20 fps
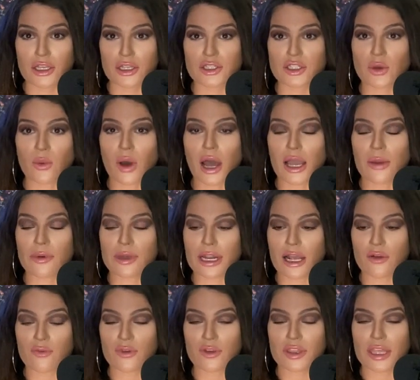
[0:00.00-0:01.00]
So I went
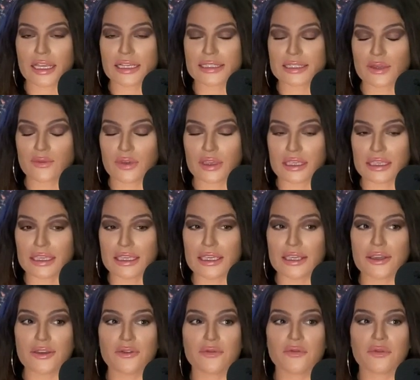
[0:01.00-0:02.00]
out for Thanksgiving
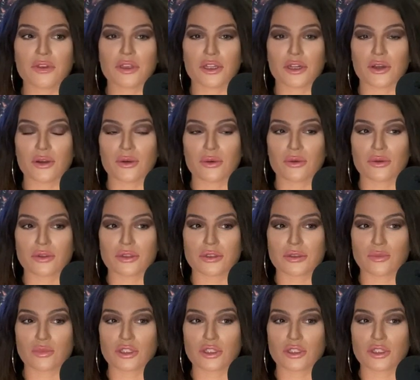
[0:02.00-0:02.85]
Eve, you know,